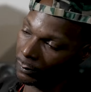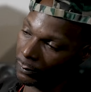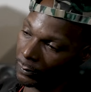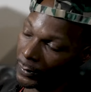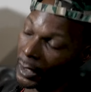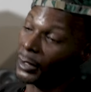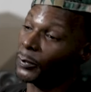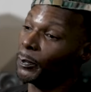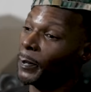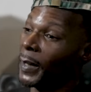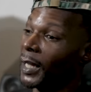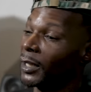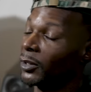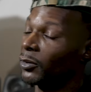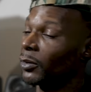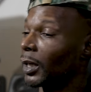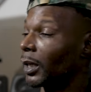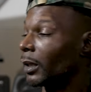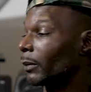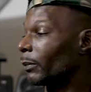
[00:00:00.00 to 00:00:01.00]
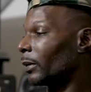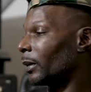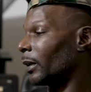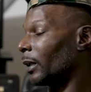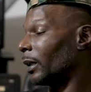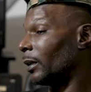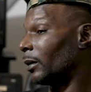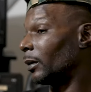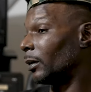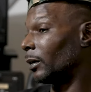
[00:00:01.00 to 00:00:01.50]
Let's backtrack.
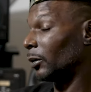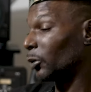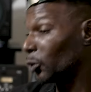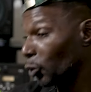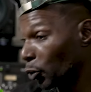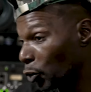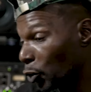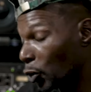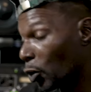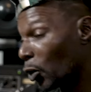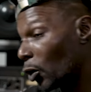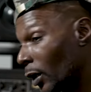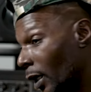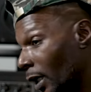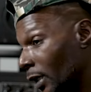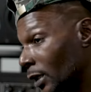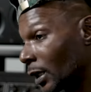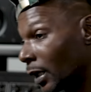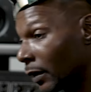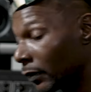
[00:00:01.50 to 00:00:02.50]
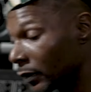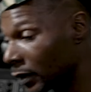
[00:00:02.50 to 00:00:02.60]
Do you call that saving